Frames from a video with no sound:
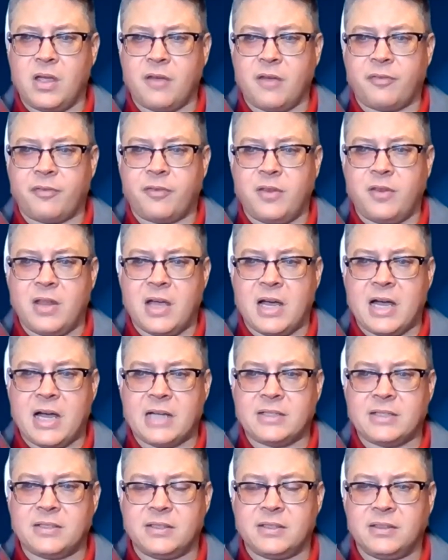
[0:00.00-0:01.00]
If
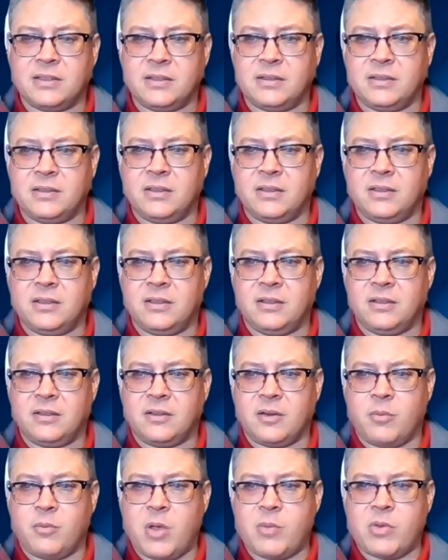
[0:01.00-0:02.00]
not,
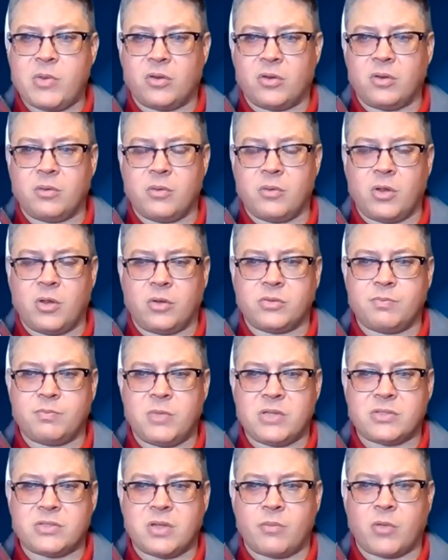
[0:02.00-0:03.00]
or maybe there'll, there'll
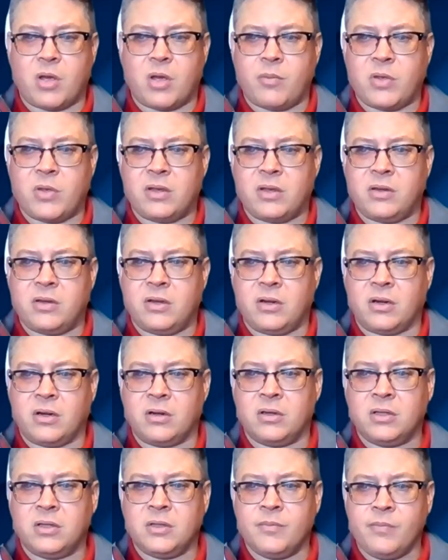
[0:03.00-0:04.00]
be some coming in
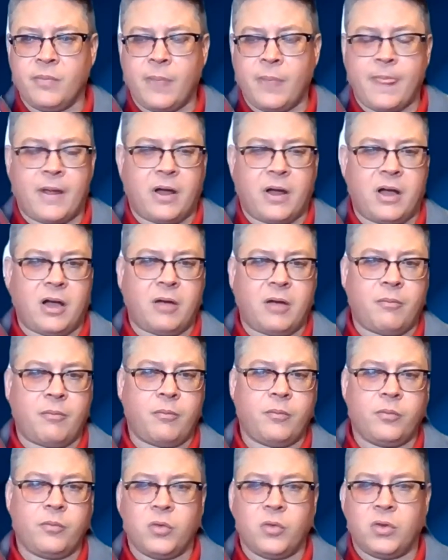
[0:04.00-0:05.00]
here.
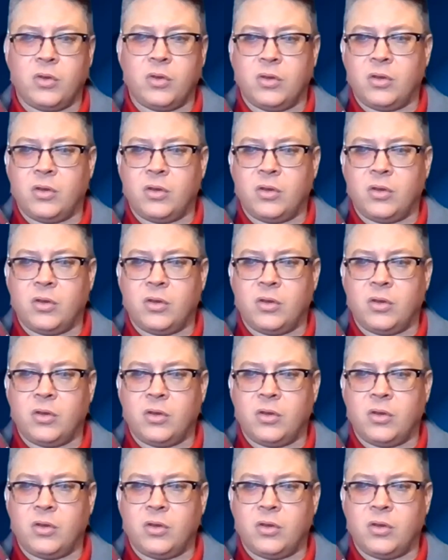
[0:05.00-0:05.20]
Um,